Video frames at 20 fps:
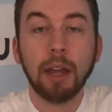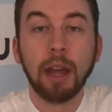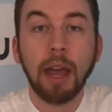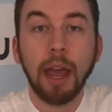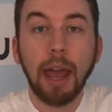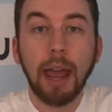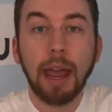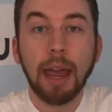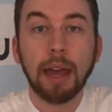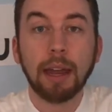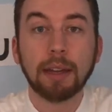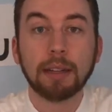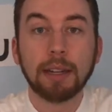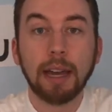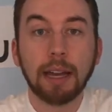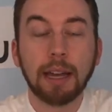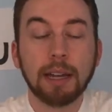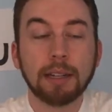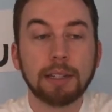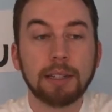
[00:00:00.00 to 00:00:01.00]
And I
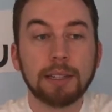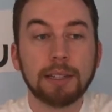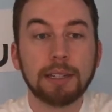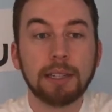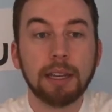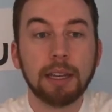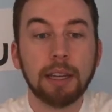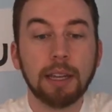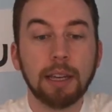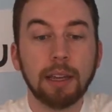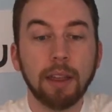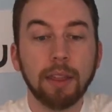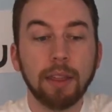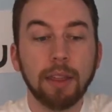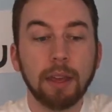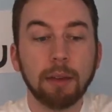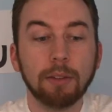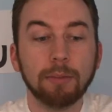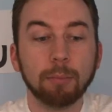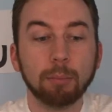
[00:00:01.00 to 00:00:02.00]
got to see
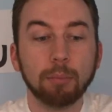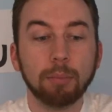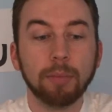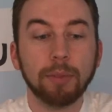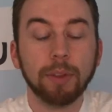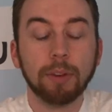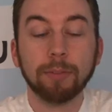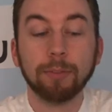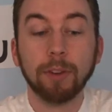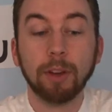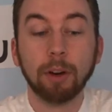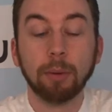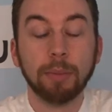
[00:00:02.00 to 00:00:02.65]
the film,